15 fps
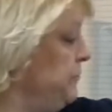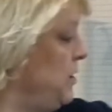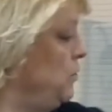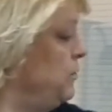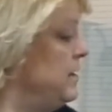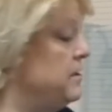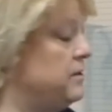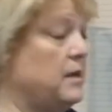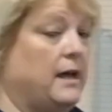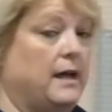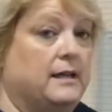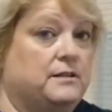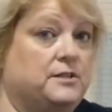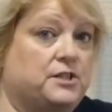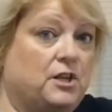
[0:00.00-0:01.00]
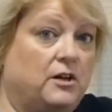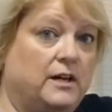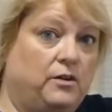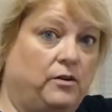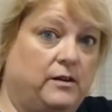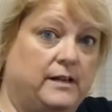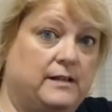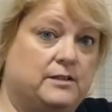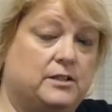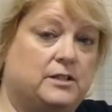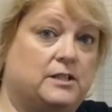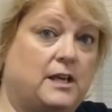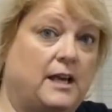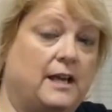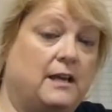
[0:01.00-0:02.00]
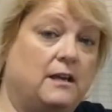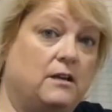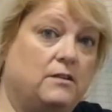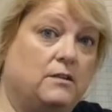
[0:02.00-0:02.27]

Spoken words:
with a sign on it to say